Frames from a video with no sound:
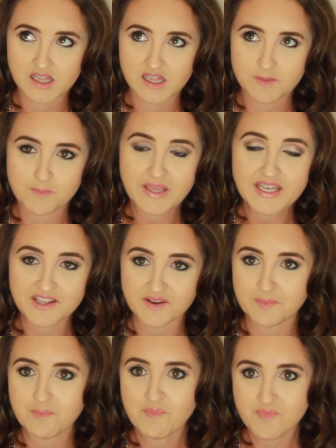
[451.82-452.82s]

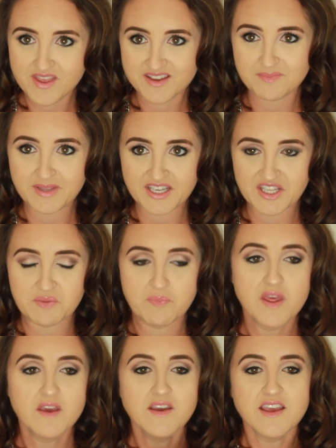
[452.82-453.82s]
medium
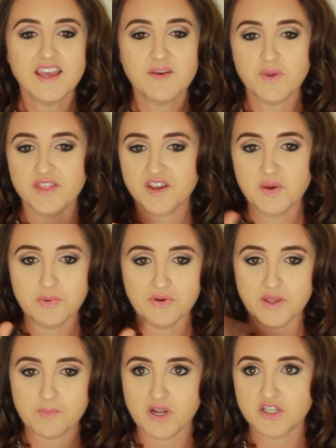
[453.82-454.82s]
with a
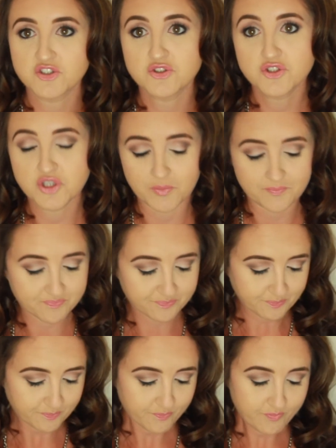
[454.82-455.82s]
kabuki brush. So
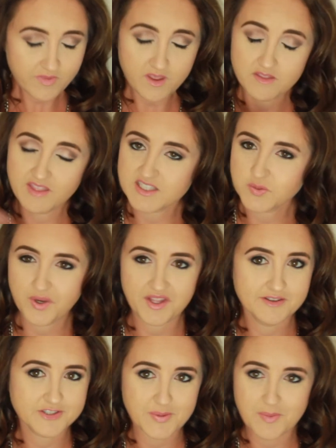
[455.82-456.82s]
that's what I
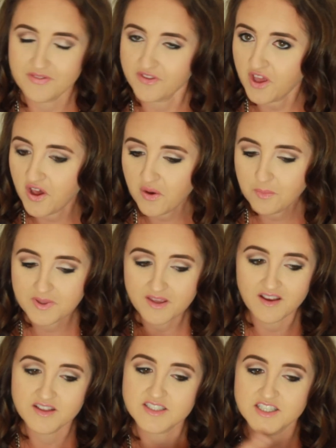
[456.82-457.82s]
use when I'm on the go,
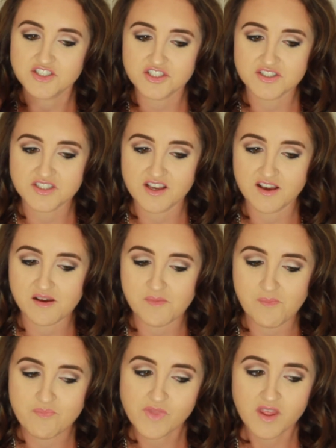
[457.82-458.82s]
because it just,
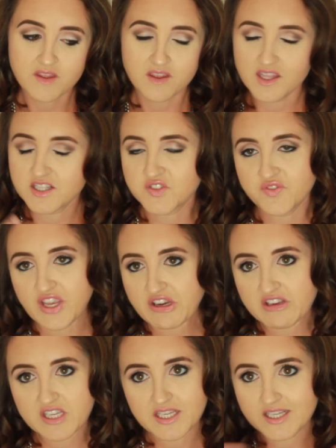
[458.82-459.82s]
it's
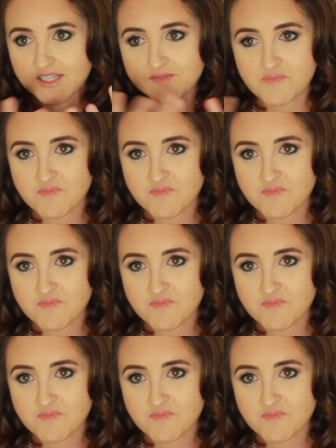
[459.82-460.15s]
very,